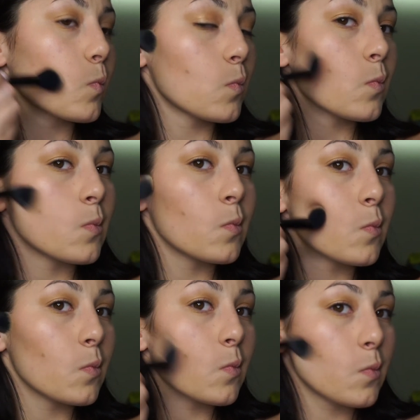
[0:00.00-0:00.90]

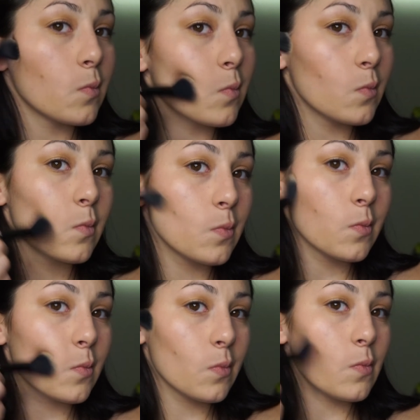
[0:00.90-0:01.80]

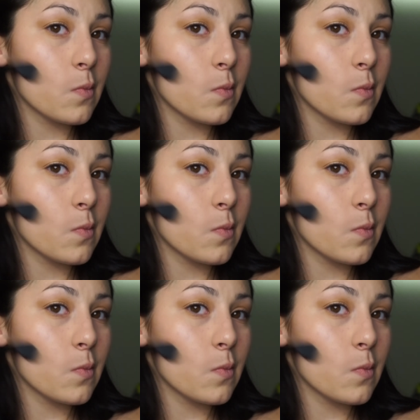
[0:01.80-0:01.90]
Nobody speaks.